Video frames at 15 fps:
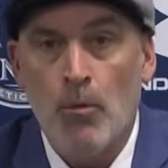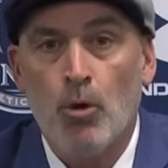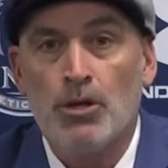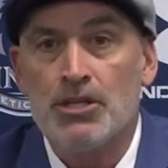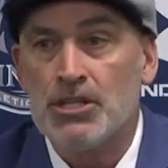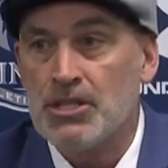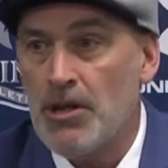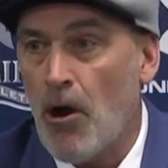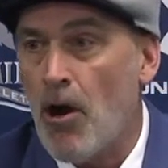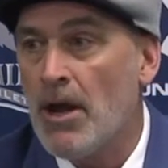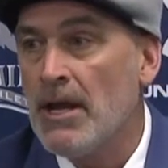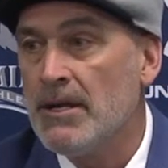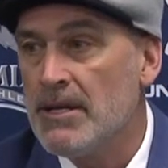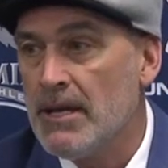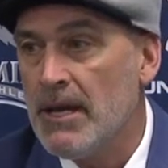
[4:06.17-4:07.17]
We're
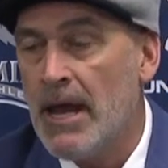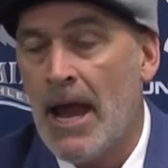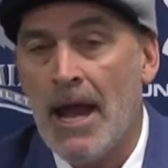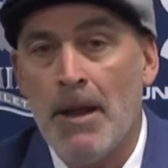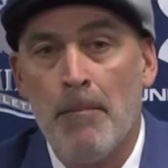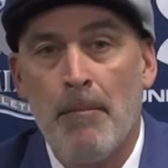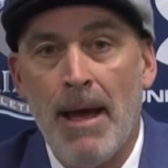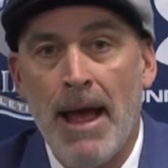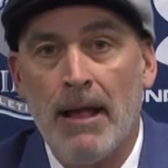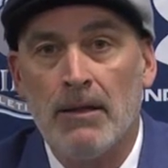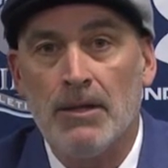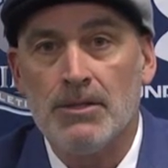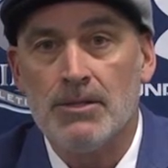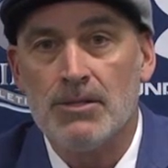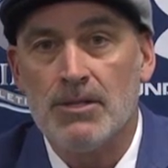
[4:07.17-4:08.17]
starting to gain
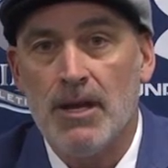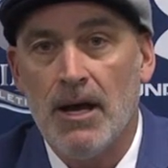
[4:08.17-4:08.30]
balance.